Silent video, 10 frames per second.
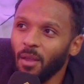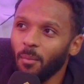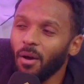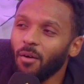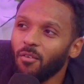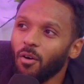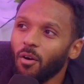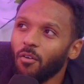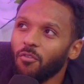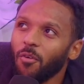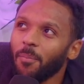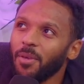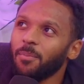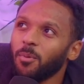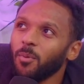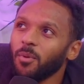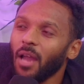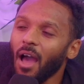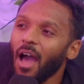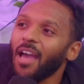but for people, like
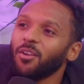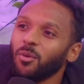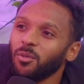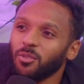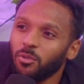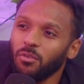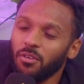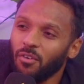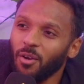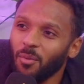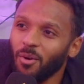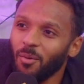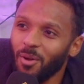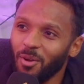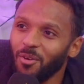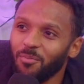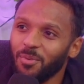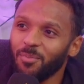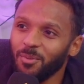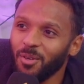I know your story very well, but a lot of
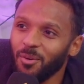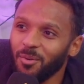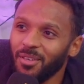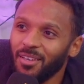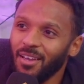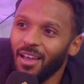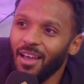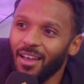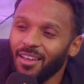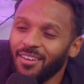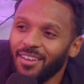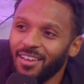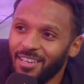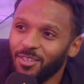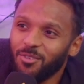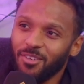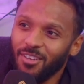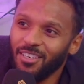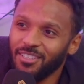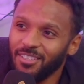people don't. And an
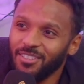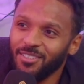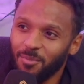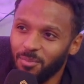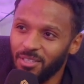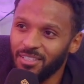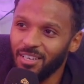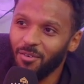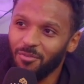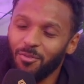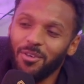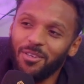introduction to Bejay at 14,